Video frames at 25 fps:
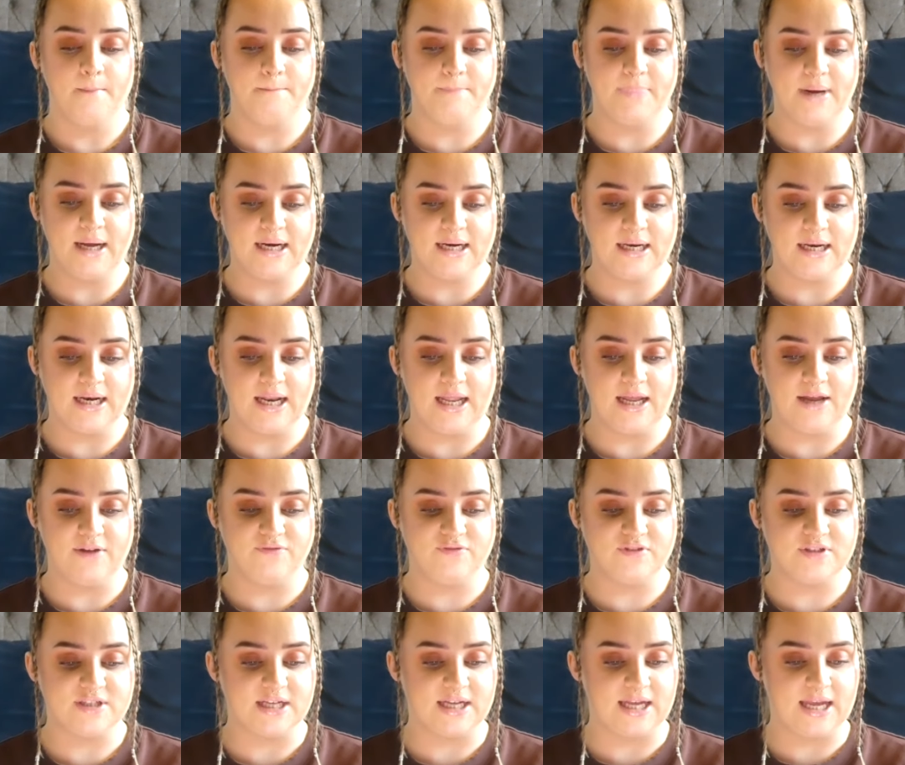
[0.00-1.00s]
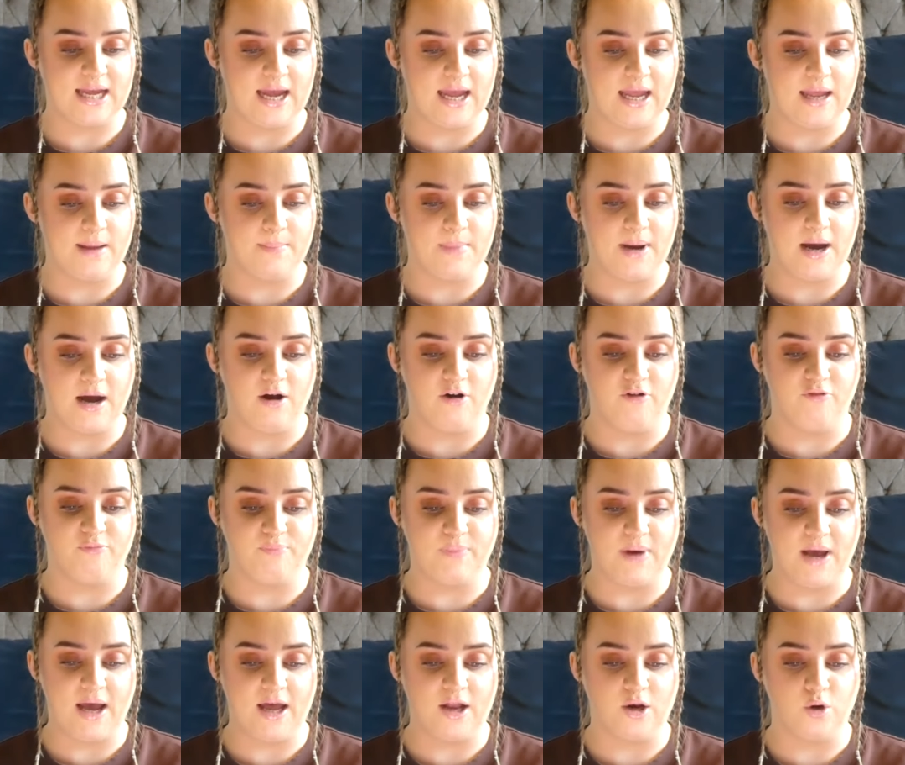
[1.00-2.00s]
bed lift to get him out of
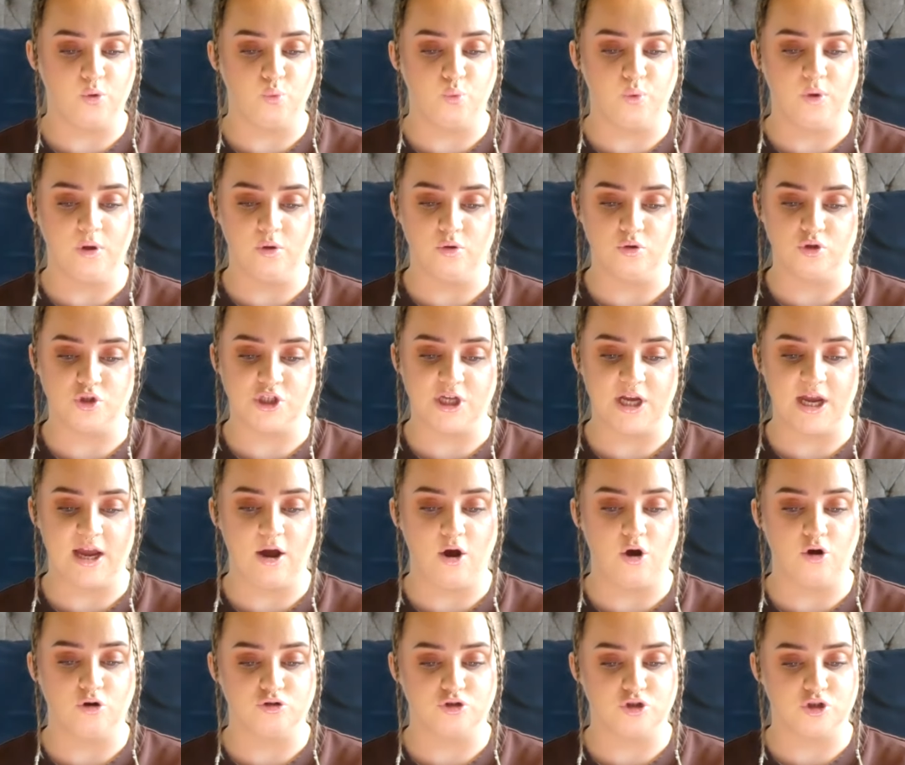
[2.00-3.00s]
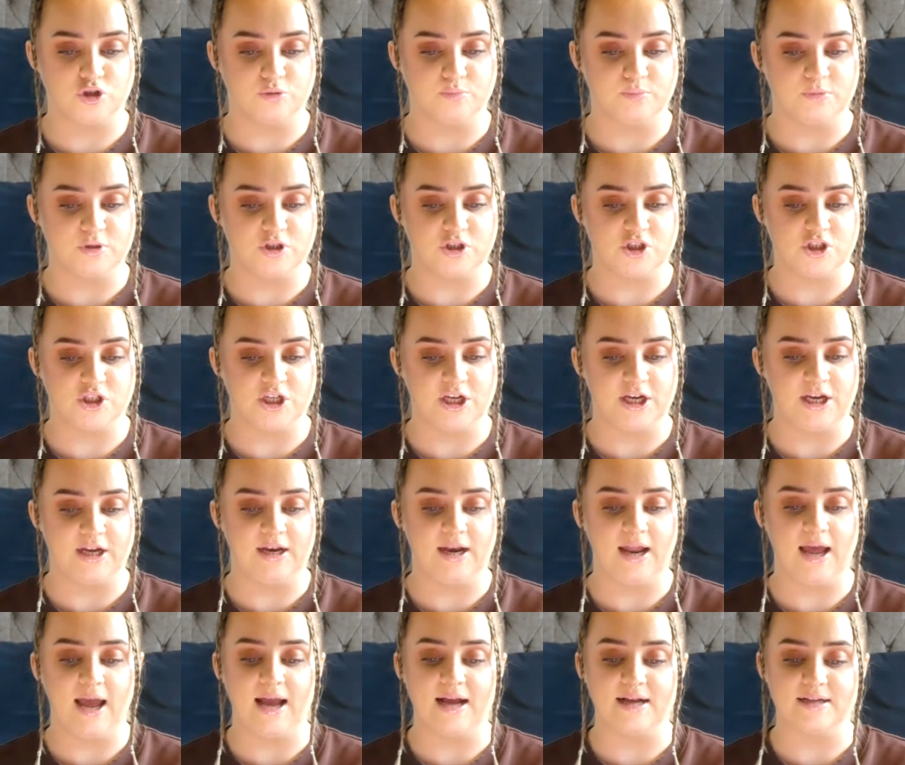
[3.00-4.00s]
bed, wheelchair, oxygen
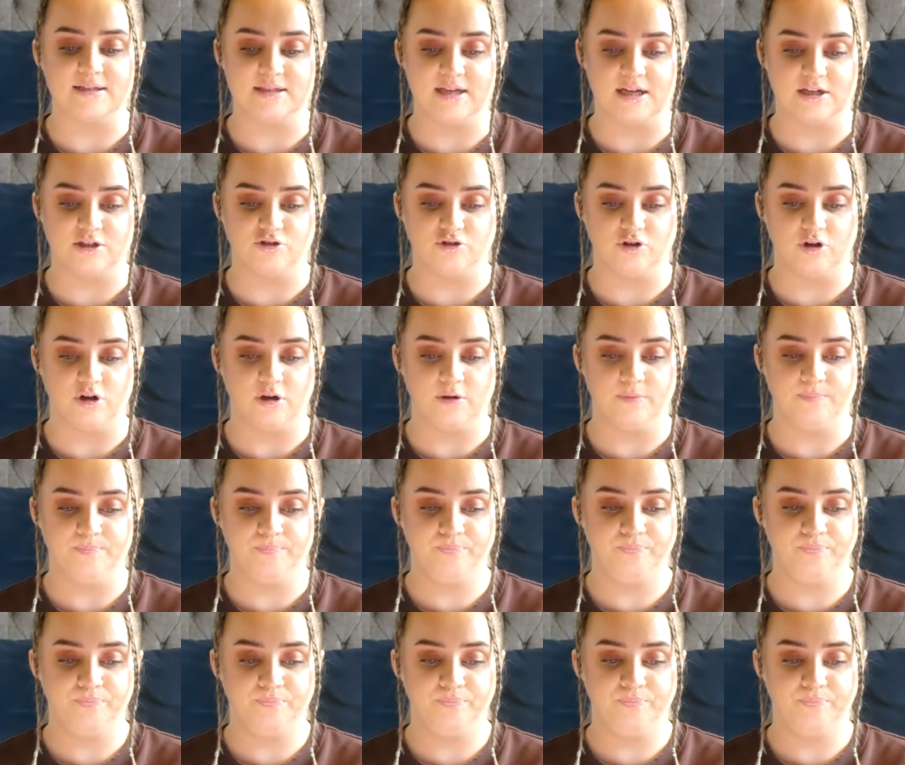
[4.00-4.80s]
machine, etc.